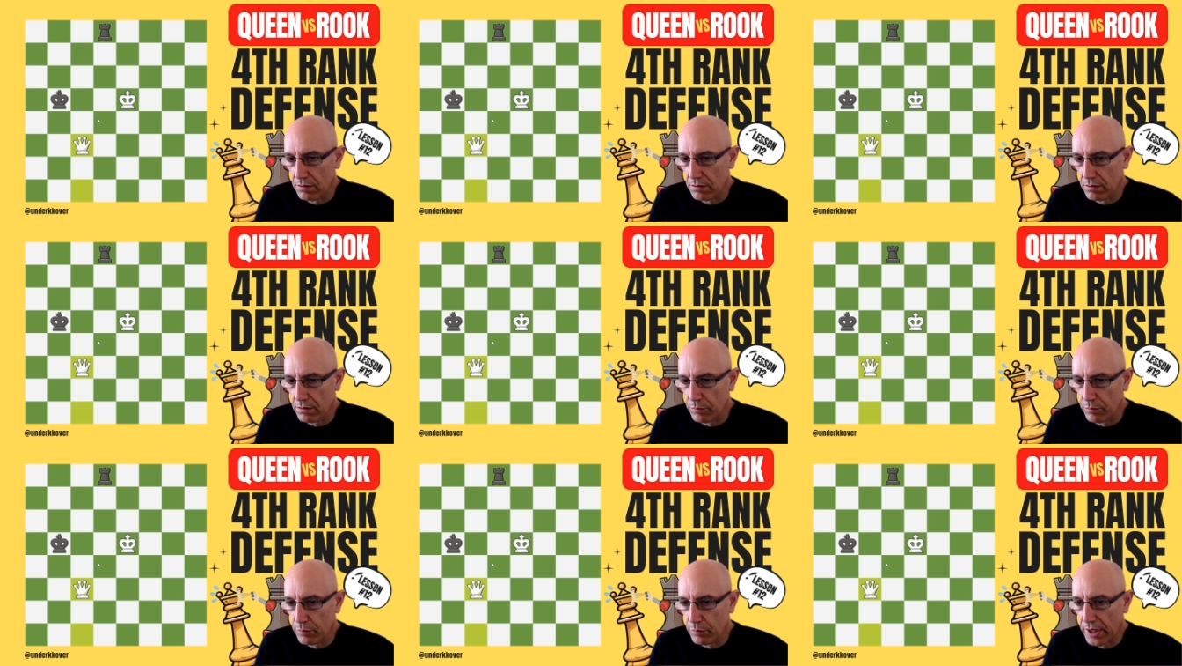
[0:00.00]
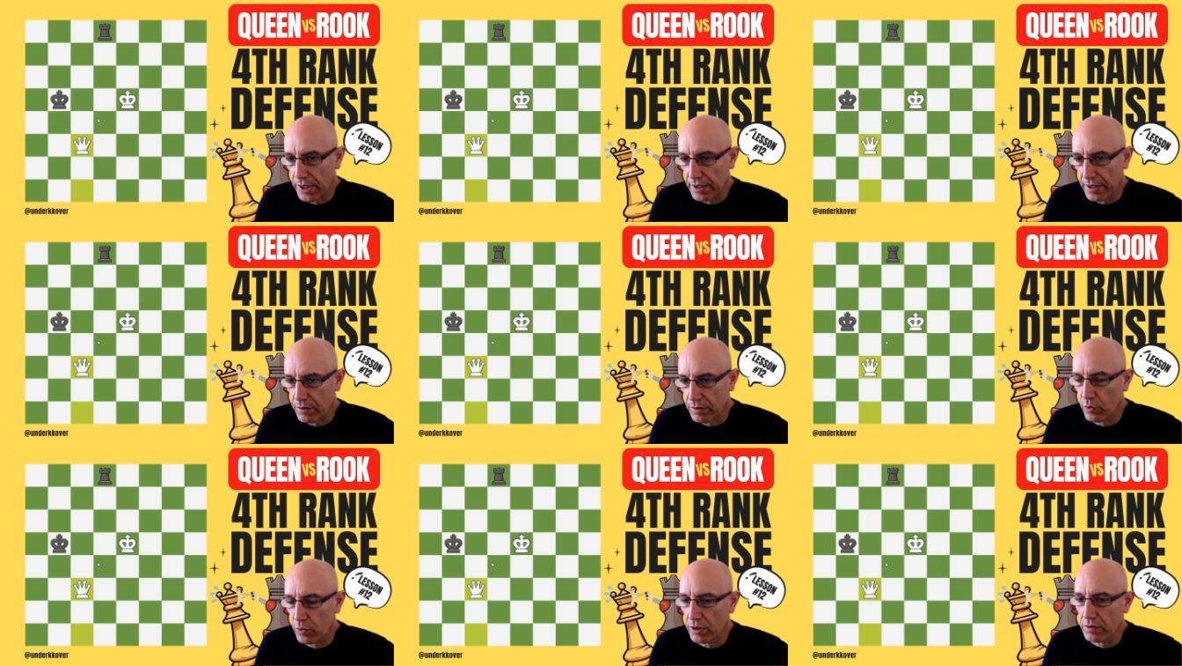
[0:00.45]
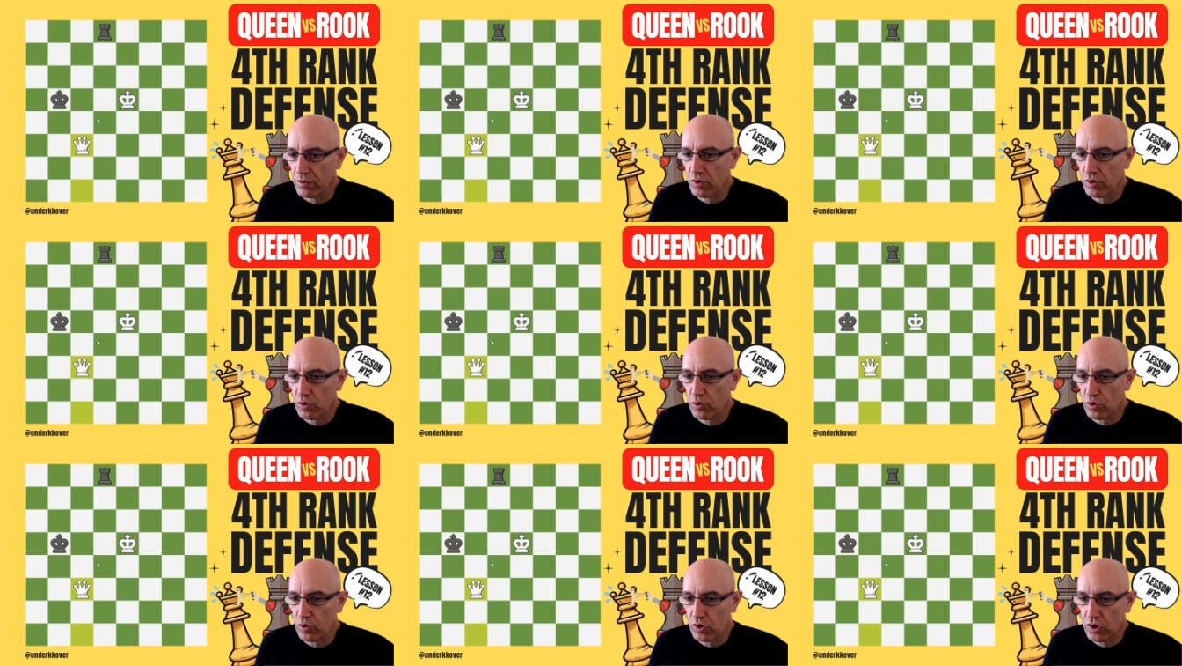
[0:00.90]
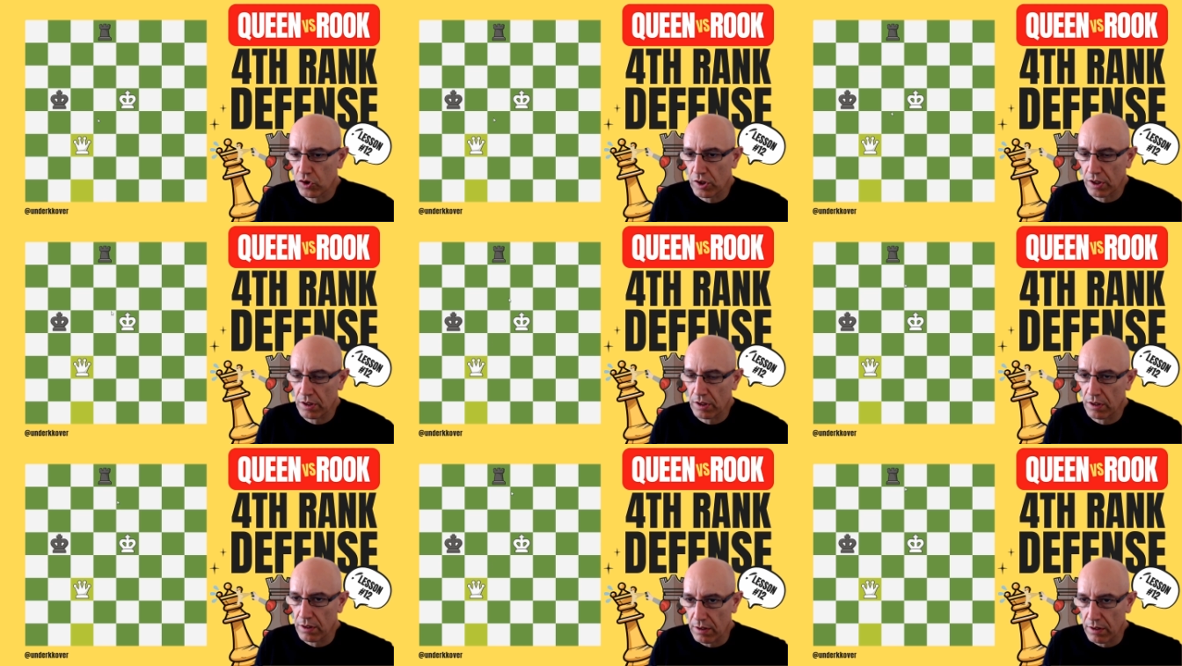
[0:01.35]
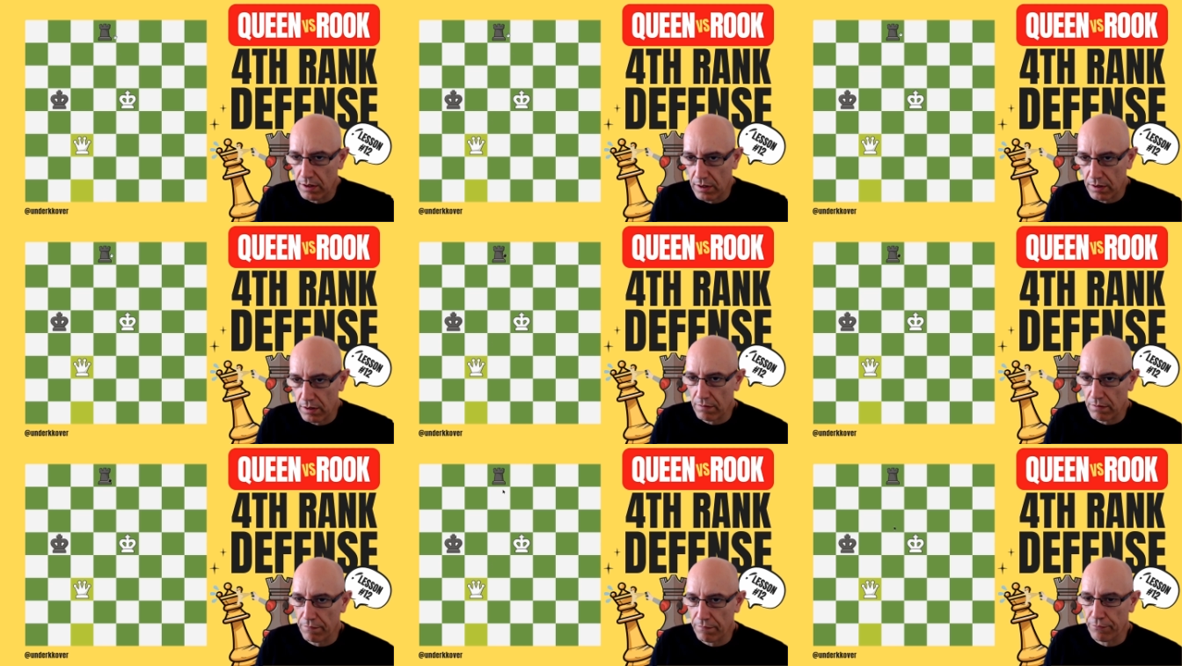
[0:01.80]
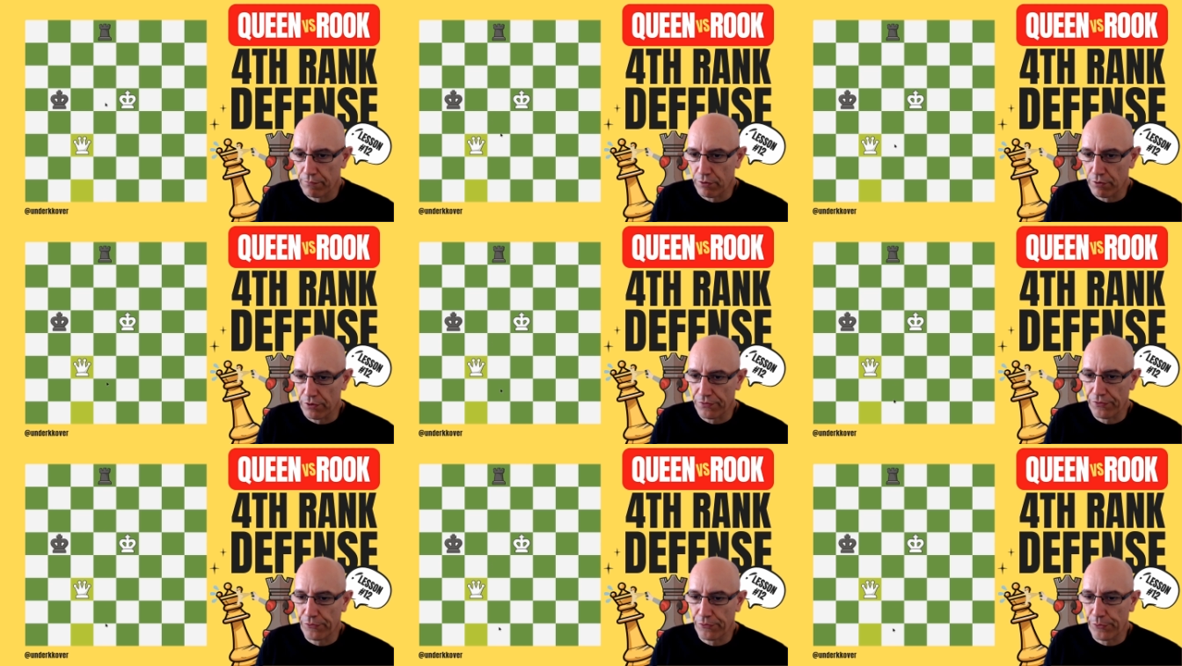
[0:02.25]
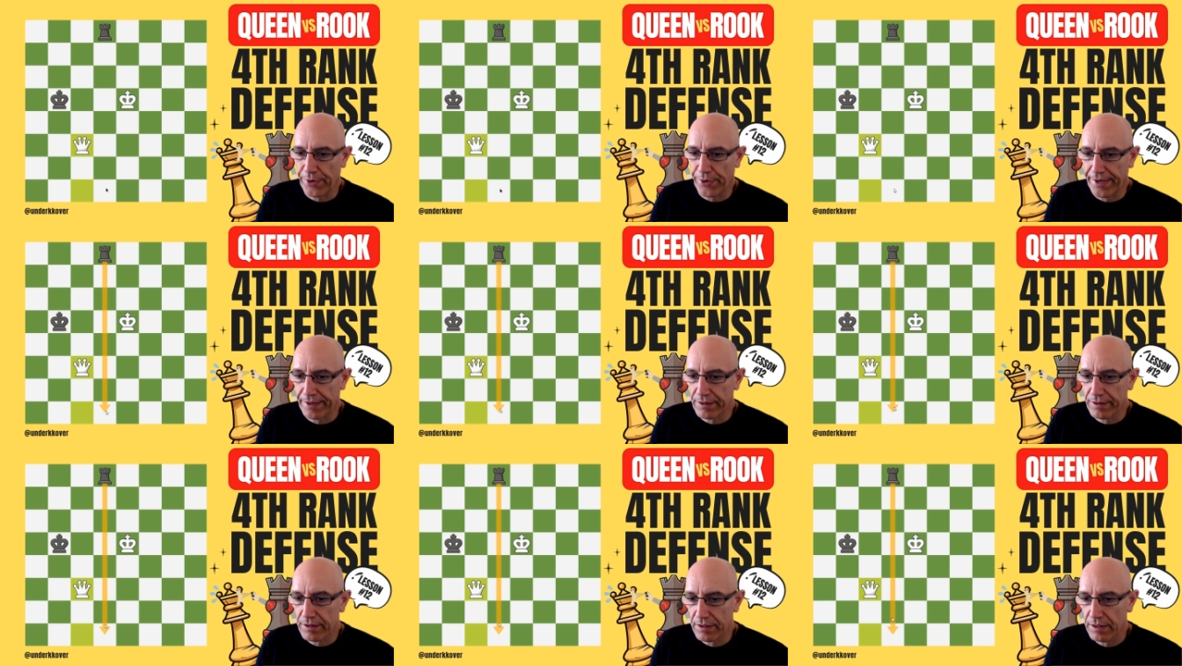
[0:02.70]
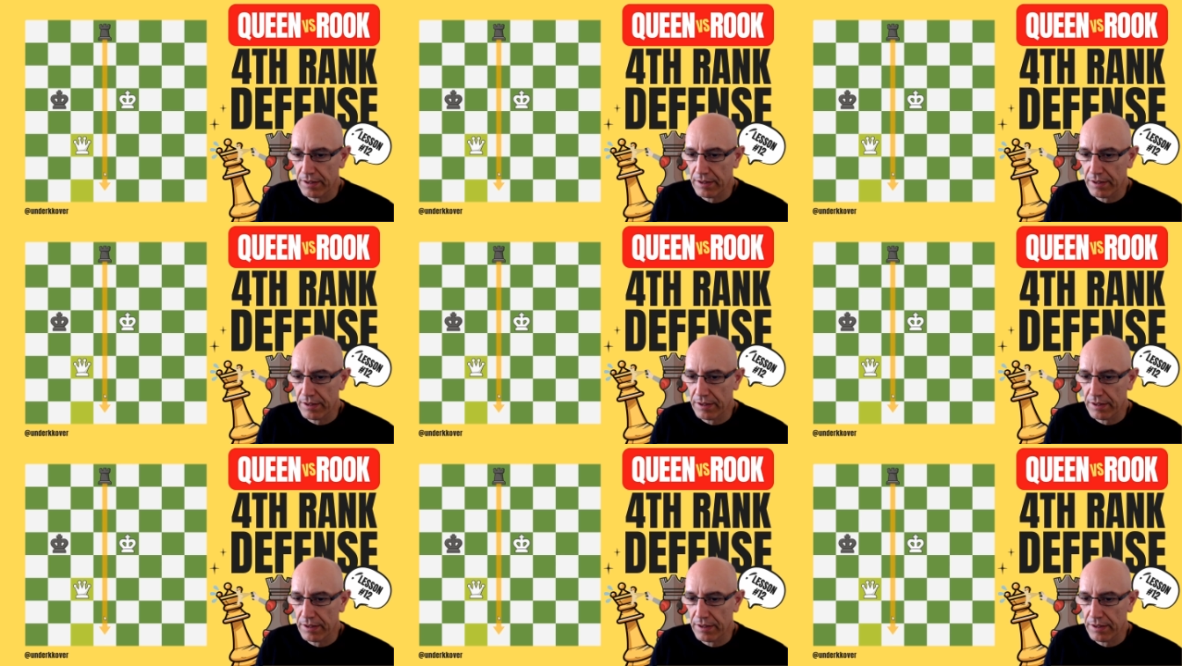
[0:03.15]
black wants to stay in the fourth rank,